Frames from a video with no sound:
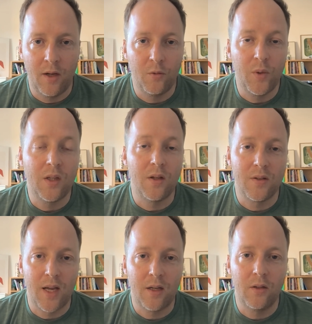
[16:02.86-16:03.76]
we did a
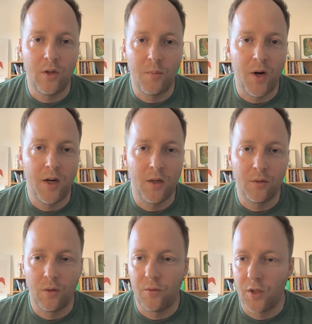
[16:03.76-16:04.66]
secondary
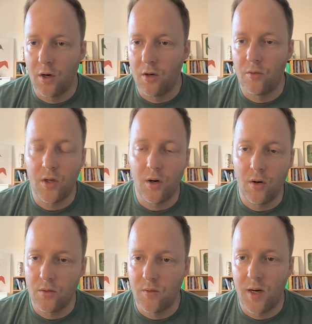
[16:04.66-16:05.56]
buyout of Ricardo.
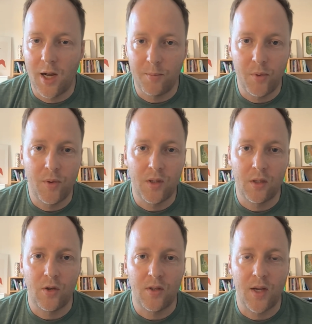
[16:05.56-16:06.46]
Ricardo is very happy with the
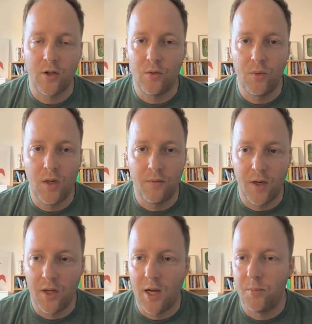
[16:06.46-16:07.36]
transaction. We are
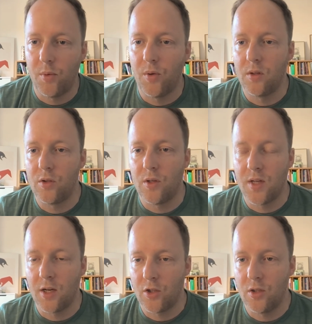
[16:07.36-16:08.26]
very happy with the
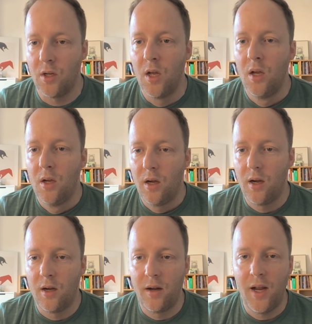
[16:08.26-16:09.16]
transaction,
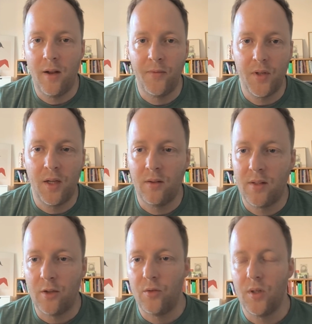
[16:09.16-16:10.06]
and
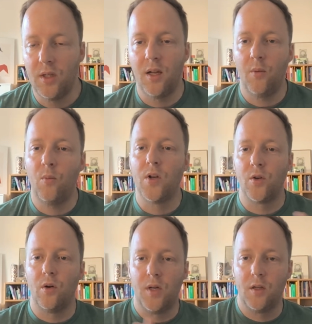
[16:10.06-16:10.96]
that really was
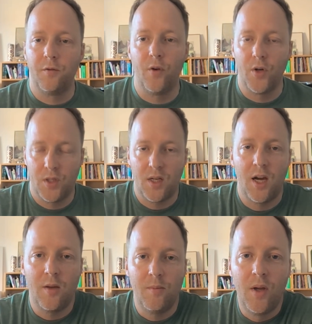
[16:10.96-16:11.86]
already the first
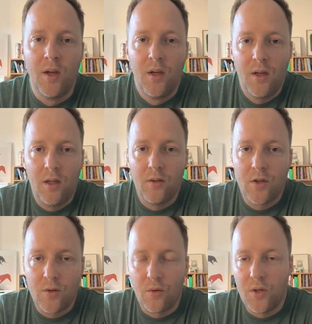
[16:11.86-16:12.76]
time in
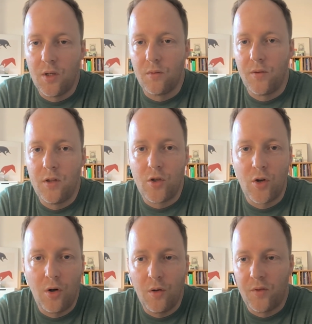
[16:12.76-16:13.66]
the
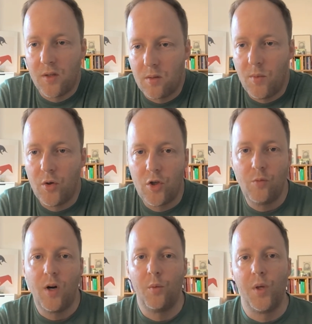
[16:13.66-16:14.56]
journey of Distalmotion
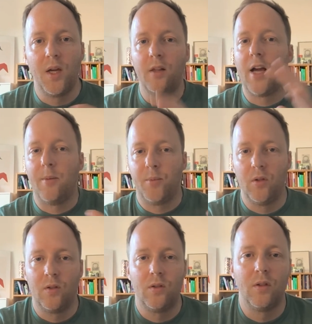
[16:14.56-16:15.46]
where we
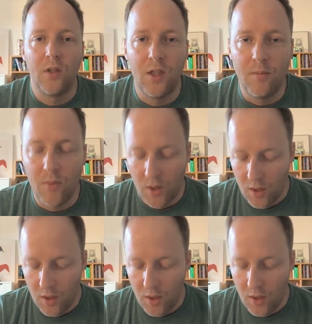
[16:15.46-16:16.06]
adapted the team